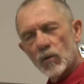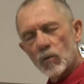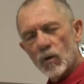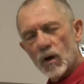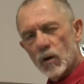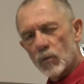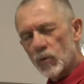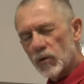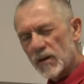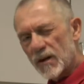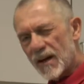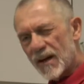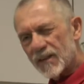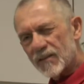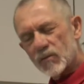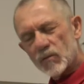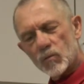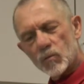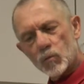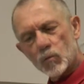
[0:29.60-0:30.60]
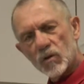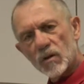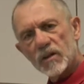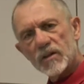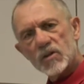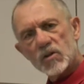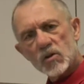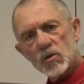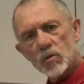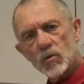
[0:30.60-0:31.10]
While we're not
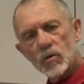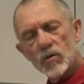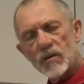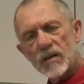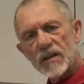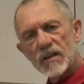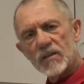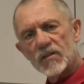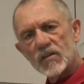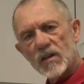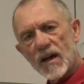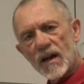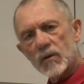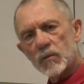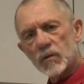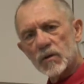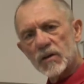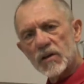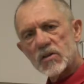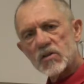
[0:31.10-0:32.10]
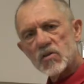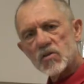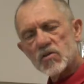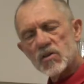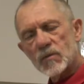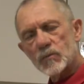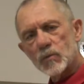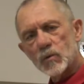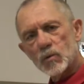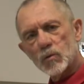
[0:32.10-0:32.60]
really sure the exact
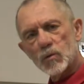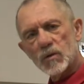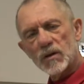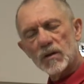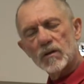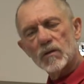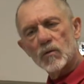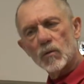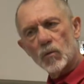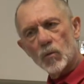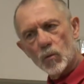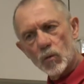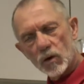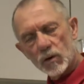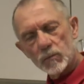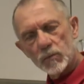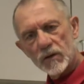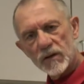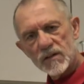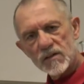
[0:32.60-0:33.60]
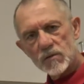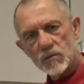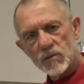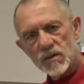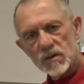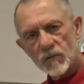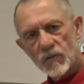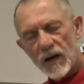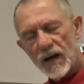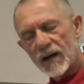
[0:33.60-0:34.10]
relationship between workplace
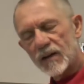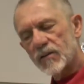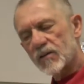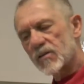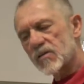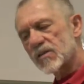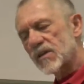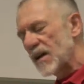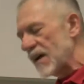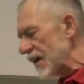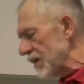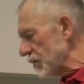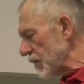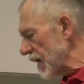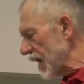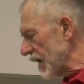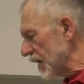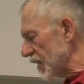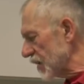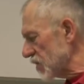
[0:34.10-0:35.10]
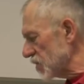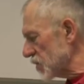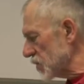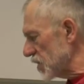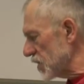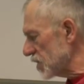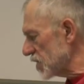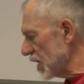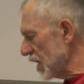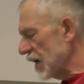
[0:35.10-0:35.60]
risk factors and back
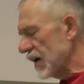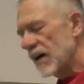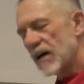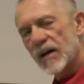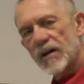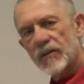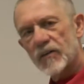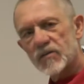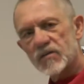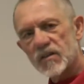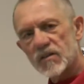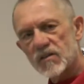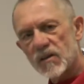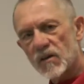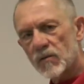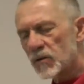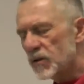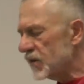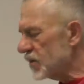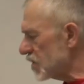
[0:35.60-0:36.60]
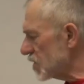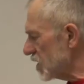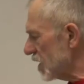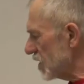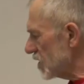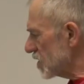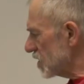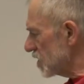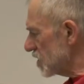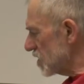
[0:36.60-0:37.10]
injuries, there's a general
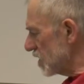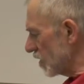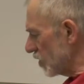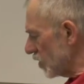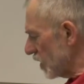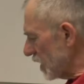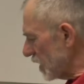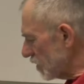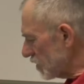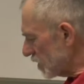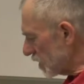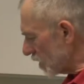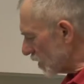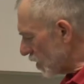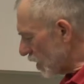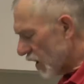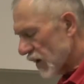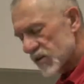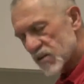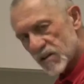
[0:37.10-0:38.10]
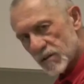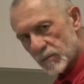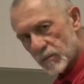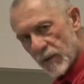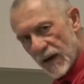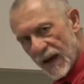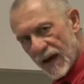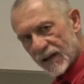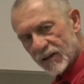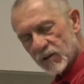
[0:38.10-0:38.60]
consensus that things that cause the
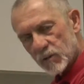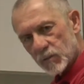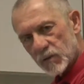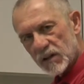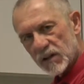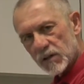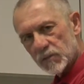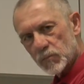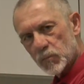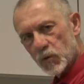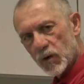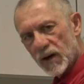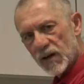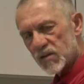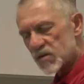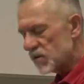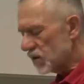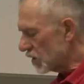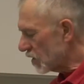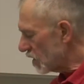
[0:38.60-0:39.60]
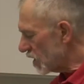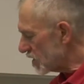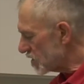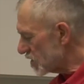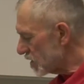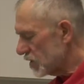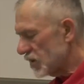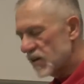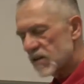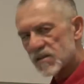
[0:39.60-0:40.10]
back to be compressed and
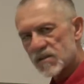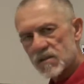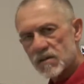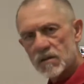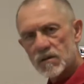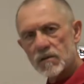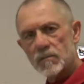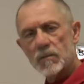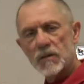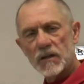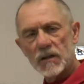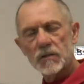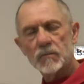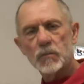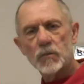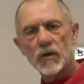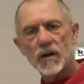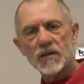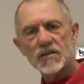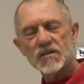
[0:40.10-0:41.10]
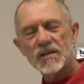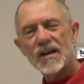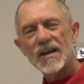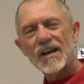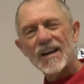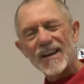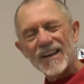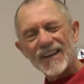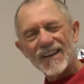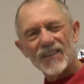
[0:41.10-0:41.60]
cause the disc to be compressed
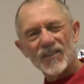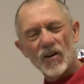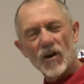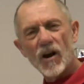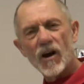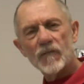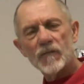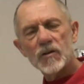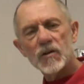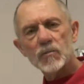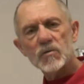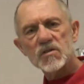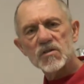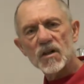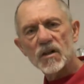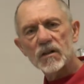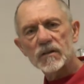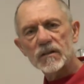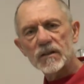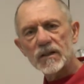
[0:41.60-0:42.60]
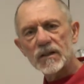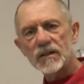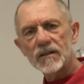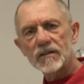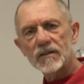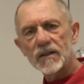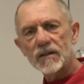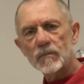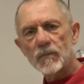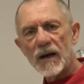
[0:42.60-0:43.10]
can often result
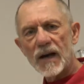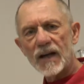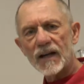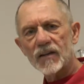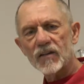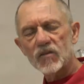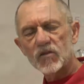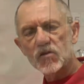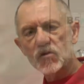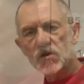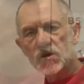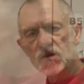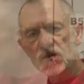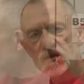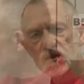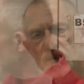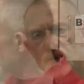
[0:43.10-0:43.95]
in back injuries.